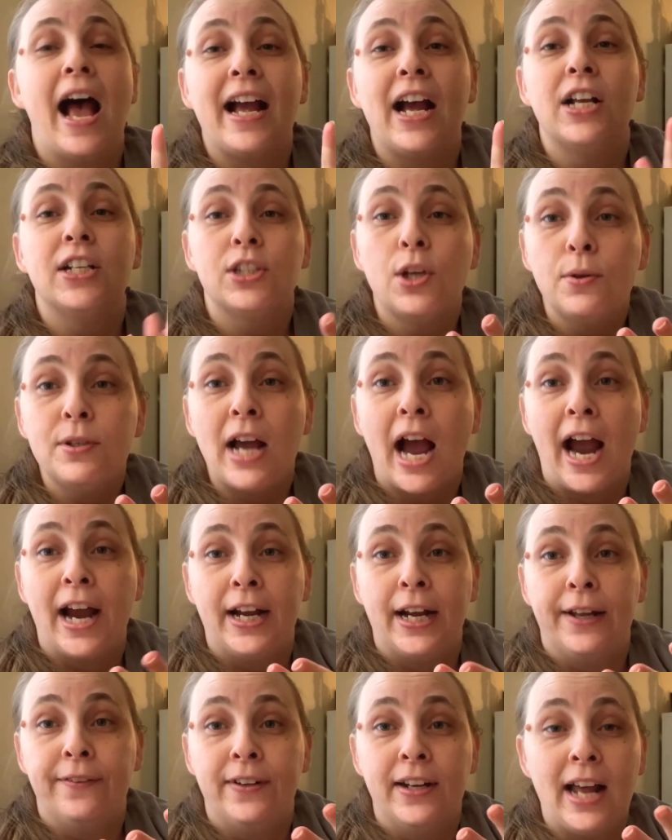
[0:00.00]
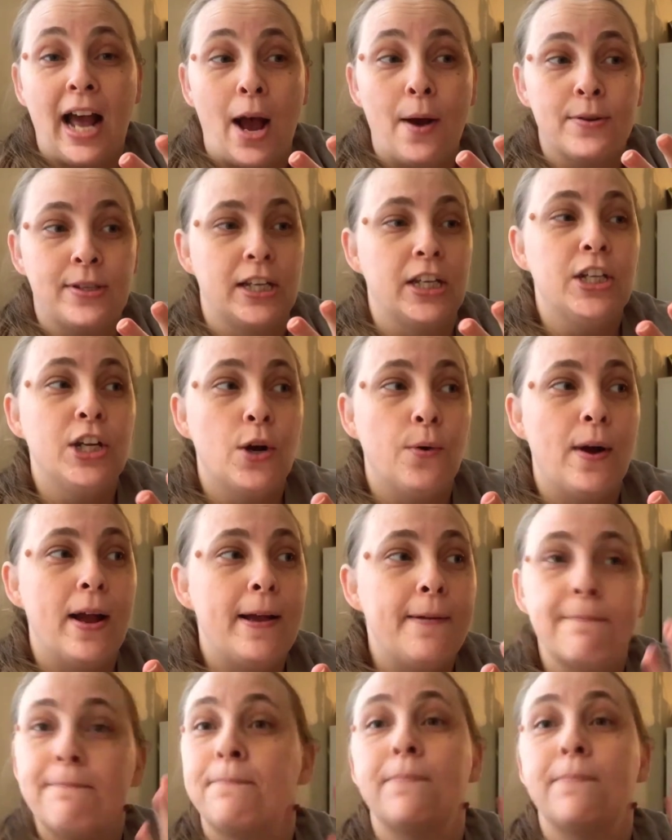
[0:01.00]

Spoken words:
got so tired of it. I was like, you know what?